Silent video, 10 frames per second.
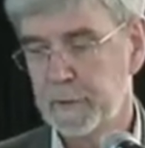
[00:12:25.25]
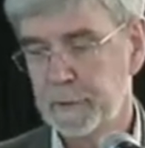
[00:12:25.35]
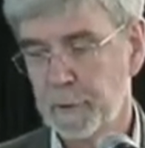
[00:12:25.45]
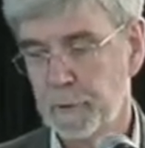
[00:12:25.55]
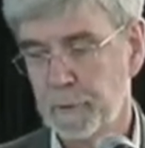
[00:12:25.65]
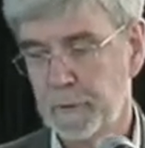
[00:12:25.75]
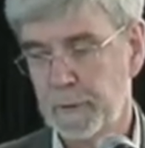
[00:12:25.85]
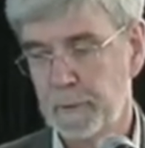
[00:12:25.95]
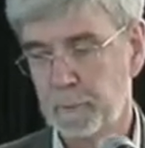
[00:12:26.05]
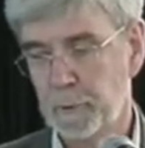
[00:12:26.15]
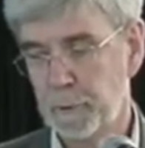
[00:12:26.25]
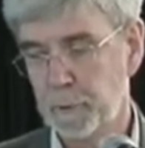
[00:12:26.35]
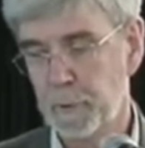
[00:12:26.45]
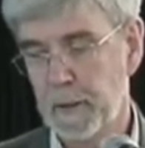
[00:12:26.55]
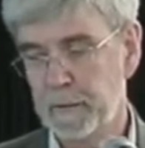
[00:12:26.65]
Shown in
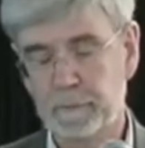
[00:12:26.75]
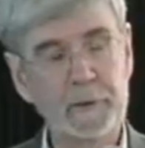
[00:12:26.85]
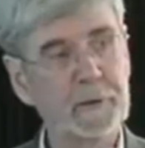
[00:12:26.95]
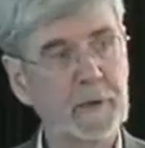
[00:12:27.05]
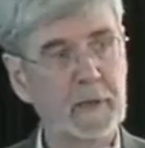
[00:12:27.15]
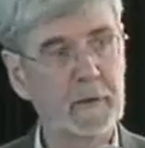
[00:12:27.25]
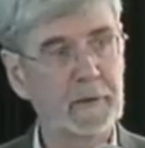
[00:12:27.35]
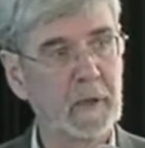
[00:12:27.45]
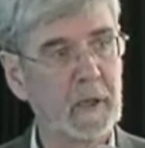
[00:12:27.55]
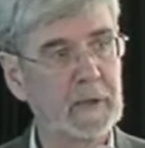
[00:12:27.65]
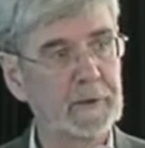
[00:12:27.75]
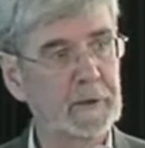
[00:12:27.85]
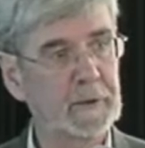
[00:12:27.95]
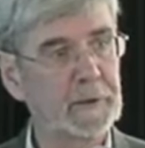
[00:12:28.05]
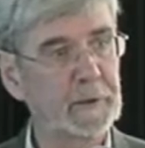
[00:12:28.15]
blue and the various coloured lines
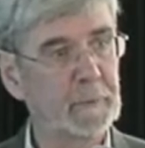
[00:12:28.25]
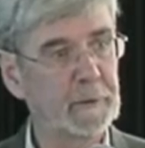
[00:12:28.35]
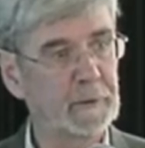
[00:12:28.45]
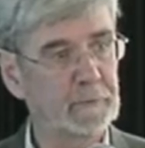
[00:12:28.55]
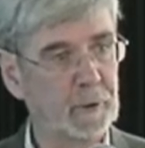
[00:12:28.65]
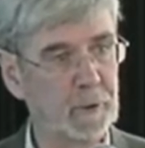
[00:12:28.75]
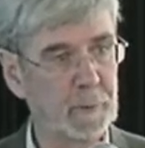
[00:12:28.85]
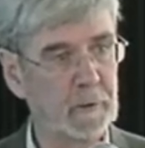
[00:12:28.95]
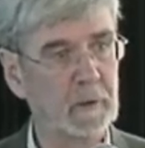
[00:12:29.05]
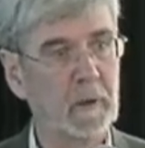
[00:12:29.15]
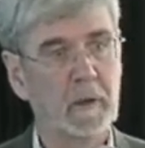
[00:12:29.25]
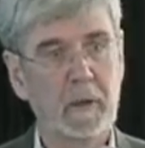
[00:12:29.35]
are estimates of global